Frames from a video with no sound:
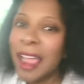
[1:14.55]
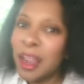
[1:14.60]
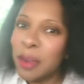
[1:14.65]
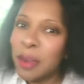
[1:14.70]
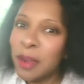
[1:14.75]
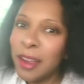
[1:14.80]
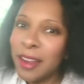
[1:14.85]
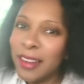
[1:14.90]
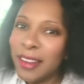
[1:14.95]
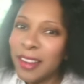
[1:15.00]

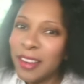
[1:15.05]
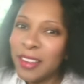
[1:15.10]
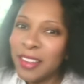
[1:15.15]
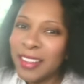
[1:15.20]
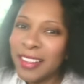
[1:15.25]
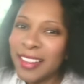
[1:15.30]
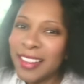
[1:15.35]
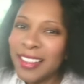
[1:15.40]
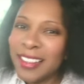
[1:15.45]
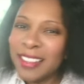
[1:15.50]
How do I
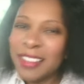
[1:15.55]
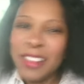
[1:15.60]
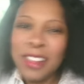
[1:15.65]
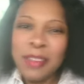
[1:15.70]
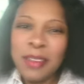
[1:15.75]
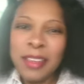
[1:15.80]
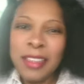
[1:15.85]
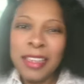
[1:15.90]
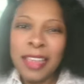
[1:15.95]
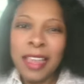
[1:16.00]
know this?
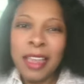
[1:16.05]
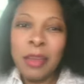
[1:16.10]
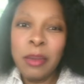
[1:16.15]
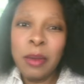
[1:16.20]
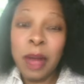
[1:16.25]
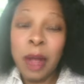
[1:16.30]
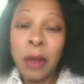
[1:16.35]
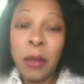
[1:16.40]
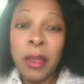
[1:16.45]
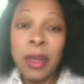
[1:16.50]
Well, let me tell
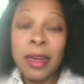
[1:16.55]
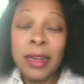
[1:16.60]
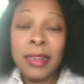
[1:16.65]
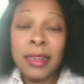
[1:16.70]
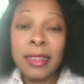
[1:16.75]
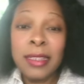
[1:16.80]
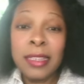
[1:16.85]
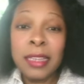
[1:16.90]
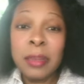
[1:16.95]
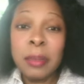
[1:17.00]
you. When I went
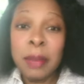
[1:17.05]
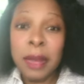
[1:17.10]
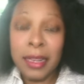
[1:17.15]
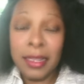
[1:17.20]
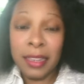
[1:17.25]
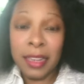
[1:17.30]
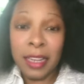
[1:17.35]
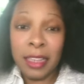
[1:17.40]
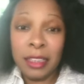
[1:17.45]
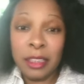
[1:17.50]
in to see
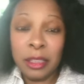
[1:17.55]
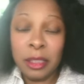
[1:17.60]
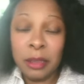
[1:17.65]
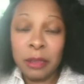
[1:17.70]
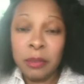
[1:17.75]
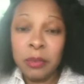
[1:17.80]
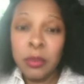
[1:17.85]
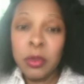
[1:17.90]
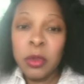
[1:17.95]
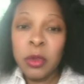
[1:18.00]
my
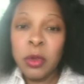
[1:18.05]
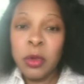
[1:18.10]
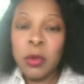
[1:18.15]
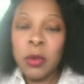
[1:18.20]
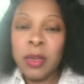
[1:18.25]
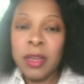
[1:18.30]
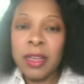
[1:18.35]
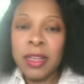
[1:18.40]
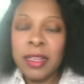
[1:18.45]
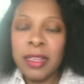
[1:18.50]
doctor,
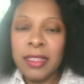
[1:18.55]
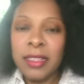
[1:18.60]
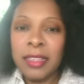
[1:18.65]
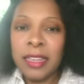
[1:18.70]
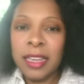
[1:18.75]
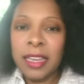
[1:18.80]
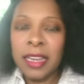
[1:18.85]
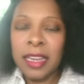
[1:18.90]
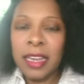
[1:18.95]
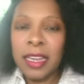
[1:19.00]
who
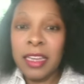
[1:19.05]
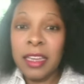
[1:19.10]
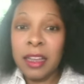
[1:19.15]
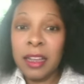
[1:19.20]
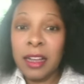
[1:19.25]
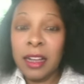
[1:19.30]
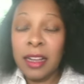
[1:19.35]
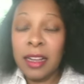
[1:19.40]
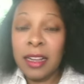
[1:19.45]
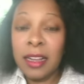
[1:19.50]
was a
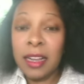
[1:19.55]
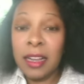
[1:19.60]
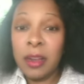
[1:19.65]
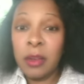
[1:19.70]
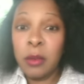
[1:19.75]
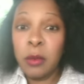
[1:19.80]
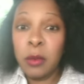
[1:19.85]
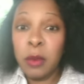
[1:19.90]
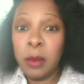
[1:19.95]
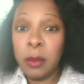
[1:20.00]
young
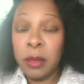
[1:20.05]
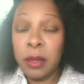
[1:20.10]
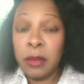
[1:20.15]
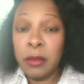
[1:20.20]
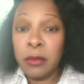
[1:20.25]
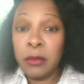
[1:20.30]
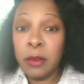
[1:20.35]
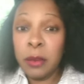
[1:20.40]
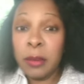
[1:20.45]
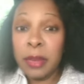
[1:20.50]

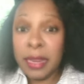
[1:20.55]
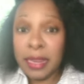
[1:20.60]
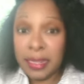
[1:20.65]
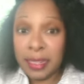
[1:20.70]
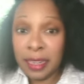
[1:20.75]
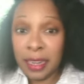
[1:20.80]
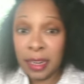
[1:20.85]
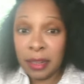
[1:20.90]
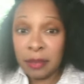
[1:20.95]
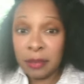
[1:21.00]
woman from
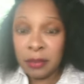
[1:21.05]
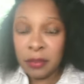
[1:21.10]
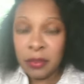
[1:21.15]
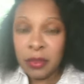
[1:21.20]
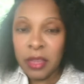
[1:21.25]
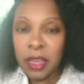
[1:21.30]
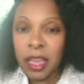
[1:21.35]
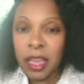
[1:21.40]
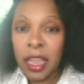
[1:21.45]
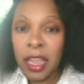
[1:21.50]
India,
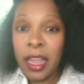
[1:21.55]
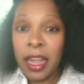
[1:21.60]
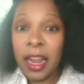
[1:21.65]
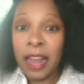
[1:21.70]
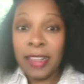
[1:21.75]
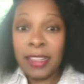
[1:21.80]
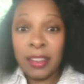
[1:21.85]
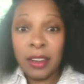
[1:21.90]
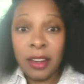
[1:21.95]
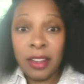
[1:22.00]

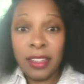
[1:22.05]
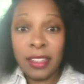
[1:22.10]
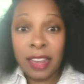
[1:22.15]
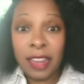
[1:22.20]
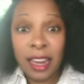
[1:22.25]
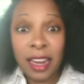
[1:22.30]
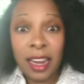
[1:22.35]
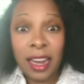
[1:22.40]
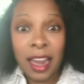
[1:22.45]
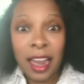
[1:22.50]
and I start
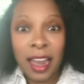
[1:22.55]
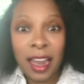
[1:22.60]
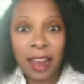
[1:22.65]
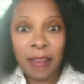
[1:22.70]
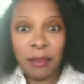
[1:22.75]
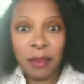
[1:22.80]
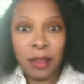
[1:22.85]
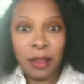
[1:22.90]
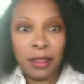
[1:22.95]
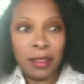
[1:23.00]
saying,
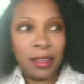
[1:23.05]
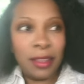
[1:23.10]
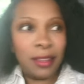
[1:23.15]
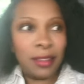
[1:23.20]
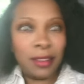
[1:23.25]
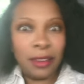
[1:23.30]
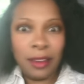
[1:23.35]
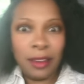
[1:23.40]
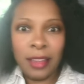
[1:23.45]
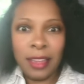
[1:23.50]
"Hey, I've met
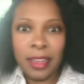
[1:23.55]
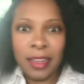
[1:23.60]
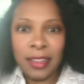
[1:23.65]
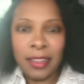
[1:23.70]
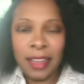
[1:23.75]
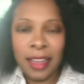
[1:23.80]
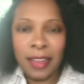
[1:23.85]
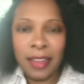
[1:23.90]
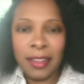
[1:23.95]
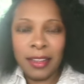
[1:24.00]
these young
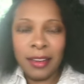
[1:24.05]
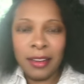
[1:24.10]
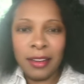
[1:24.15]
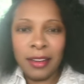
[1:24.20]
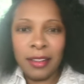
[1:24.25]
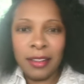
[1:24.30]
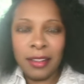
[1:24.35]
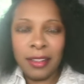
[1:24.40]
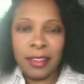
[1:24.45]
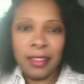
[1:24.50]
ladies out
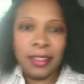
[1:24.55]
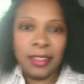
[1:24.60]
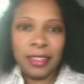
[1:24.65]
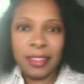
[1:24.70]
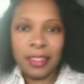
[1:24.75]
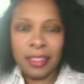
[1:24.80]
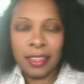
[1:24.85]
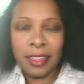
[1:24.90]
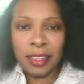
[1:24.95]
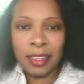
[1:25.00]
there
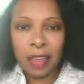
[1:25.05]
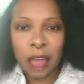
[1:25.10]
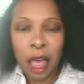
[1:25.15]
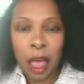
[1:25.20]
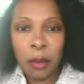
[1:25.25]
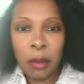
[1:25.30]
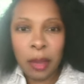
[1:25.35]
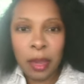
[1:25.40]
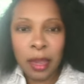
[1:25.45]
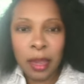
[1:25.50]
in the
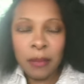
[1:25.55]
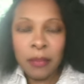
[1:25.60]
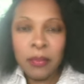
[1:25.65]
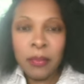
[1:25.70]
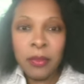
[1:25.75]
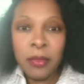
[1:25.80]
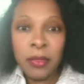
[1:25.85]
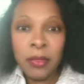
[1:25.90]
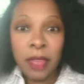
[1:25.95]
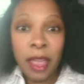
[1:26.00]
lobby
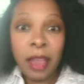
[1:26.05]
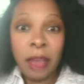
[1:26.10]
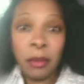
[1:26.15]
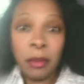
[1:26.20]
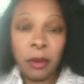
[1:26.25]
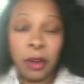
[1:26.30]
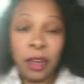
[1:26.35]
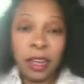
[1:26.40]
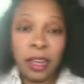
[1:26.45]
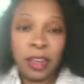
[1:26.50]

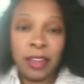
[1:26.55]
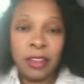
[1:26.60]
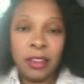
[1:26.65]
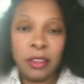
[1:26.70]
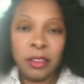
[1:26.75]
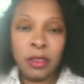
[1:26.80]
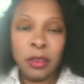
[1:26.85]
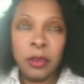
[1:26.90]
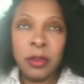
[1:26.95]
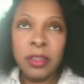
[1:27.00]
that were getting
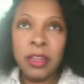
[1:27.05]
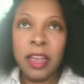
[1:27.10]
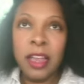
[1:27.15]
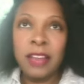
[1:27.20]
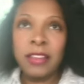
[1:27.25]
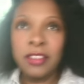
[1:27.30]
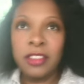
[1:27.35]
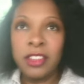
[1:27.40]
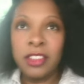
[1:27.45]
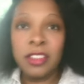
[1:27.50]
their tubes
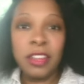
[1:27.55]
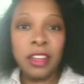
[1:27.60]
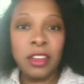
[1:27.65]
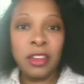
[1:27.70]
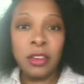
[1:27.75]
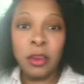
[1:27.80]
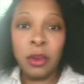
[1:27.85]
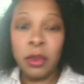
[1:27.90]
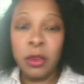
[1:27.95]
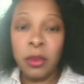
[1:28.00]
tied." And she
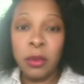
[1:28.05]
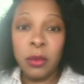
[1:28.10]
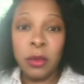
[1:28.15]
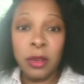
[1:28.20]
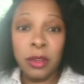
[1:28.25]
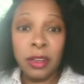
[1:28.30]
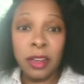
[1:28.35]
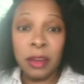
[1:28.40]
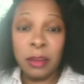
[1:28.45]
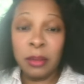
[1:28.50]
said, "You
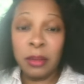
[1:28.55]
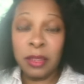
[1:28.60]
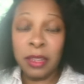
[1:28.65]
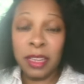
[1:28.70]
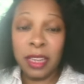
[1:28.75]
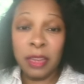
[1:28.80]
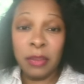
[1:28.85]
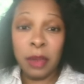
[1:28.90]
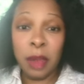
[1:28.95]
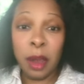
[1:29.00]
would not
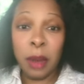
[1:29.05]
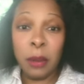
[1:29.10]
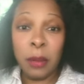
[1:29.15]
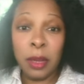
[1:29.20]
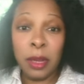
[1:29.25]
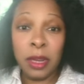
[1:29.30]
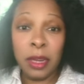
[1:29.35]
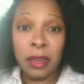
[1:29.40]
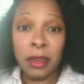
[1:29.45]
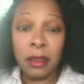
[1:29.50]
believe how
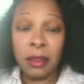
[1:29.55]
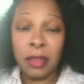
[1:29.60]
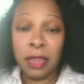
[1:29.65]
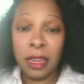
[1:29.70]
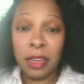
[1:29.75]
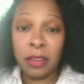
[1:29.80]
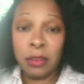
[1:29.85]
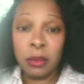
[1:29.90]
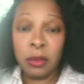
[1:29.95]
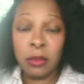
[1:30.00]
many young
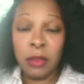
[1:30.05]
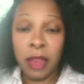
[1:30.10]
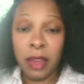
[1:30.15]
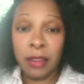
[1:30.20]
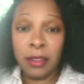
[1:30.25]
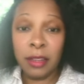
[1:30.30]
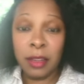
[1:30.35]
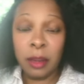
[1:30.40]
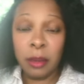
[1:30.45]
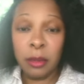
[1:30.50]
ladies we've
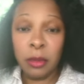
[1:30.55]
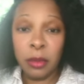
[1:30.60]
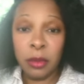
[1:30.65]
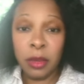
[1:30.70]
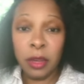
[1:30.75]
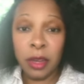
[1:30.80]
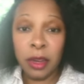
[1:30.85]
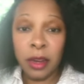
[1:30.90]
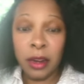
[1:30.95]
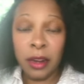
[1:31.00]
had to come
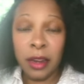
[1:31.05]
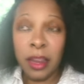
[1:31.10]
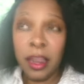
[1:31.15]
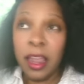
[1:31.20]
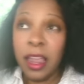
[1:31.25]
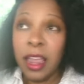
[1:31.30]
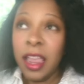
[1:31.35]
through here."